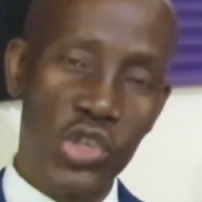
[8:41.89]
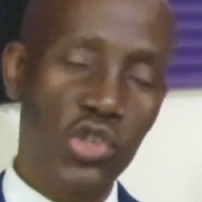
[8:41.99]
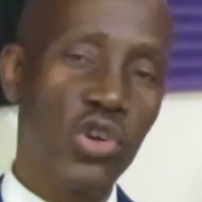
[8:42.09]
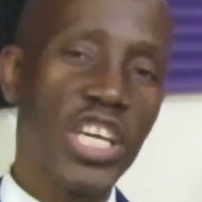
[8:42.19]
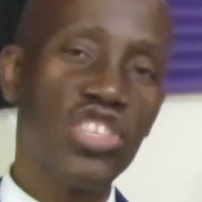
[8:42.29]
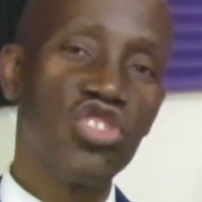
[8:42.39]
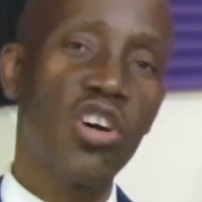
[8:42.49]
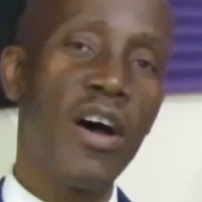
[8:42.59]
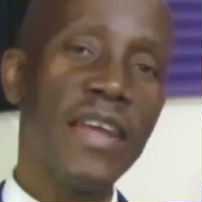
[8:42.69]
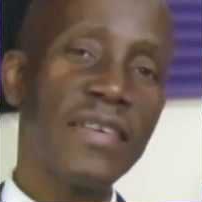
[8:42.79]
so he
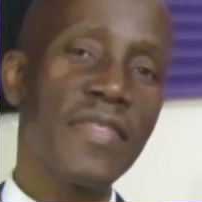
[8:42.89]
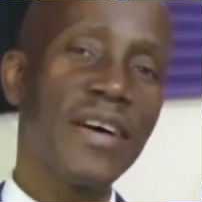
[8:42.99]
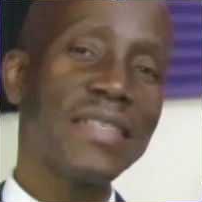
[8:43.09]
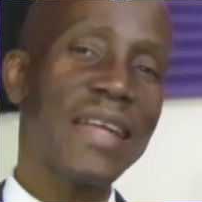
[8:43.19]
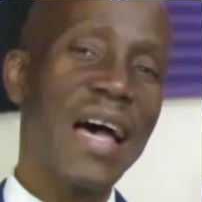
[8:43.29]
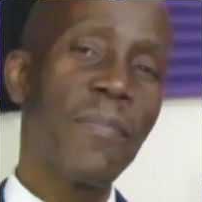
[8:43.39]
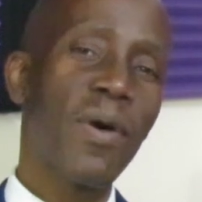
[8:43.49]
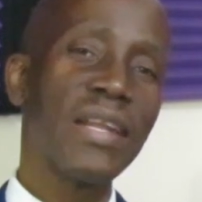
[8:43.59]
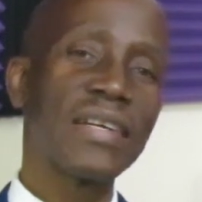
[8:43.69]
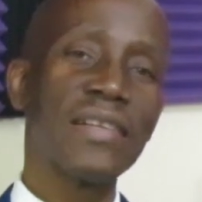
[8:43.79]
joined the
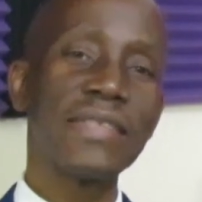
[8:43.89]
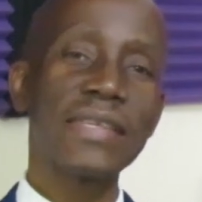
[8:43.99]
diabolical